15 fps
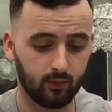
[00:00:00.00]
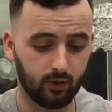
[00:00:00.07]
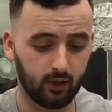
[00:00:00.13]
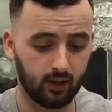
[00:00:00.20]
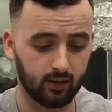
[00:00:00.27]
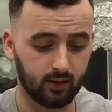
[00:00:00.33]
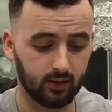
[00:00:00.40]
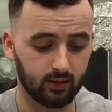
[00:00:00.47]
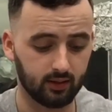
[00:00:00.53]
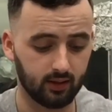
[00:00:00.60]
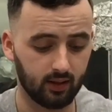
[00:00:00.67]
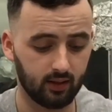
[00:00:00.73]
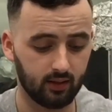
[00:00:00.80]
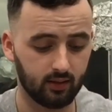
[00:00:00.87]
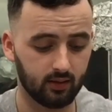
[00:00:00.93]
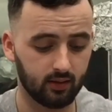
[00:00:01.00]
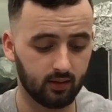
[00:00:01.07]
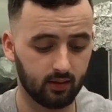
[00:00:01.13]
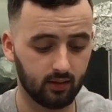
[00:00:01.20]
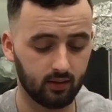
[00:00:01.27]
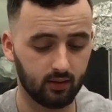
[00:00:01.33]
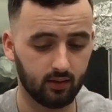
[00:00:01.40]
put that to the side,
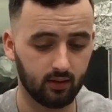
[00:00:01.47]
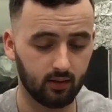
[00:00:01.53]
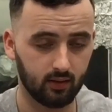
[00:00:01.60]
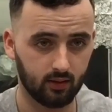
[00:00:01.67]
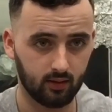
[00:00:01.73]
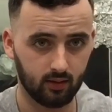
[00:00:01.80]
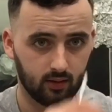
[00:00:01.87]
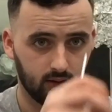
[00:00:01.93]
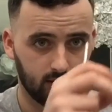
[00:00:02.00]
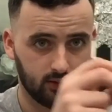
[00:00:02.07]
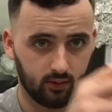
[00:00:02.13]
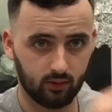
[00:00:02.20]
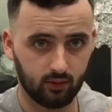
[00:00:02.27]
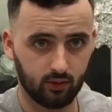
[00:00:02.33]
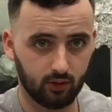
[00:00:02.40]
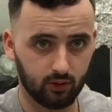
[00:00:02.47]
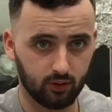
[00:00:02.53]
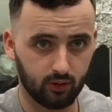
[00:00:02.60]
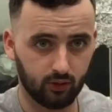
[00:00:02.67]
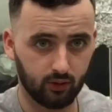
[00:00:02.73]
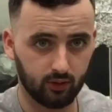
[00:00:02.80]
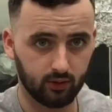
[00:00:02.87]
2
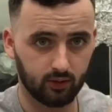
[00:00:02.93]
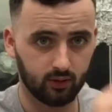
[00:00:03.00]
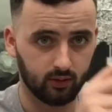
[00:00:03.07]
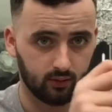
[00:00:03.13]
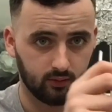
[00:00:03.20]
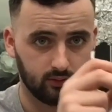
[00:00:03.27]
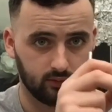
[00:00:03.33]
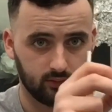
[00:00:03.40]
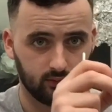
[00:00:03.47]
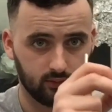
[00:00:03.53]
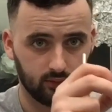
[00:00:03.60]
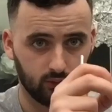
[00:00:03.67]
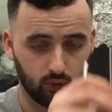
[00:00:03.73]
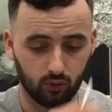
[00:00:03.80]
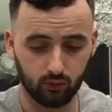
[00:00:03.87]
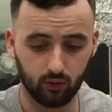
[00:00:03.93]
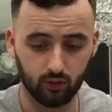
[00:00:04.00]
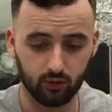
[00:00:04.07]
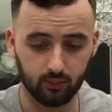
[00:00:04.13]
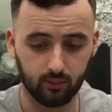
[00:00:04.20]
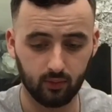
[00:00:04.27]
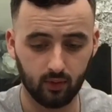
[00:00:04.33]
screws, don't
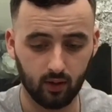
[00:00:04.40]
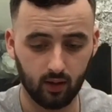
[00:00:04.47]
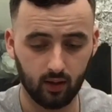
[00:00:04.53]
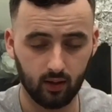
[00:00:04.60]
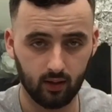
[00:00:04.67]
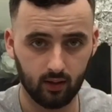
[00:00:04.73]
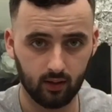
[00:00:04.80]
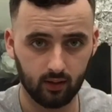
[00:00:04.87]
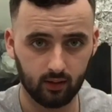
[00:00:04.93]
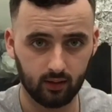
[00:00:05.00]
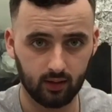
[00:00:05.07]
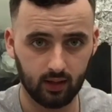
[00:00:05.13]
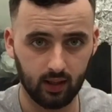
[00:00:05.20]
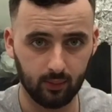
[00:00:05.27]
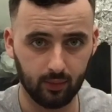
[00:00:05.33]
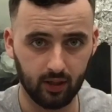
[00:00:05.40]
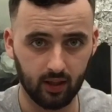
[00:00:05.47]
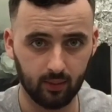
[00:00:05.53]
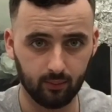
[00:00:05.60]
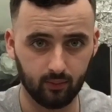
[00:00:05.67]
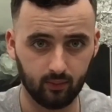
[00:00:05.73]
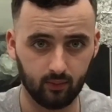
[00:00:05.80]
lose them, keep
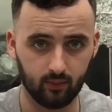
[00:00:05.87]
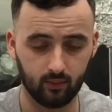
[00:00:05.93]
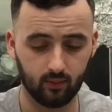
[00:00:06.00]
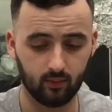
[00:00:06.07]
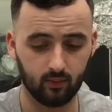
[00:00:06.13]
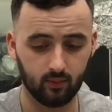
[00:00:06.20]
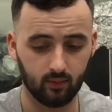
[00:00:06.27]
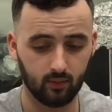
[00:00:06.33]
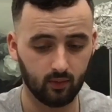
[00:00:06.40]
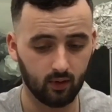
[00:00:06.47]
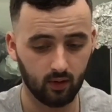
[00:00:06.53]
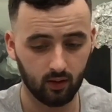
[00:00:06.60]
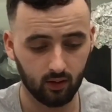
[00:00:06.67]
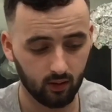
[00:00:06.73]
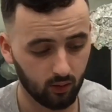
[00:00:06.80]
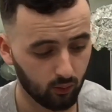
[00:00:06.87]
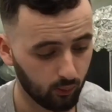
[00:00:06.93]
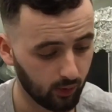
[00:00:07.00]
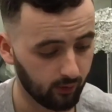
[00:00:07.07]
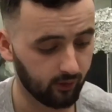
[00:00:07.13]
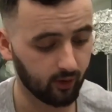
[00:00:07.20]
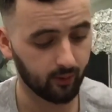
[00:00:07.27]
them
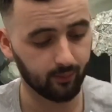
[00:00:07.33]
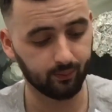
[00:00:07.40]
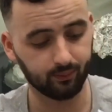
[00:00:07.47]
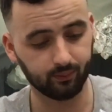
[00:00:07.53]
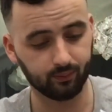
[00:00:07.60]
with it.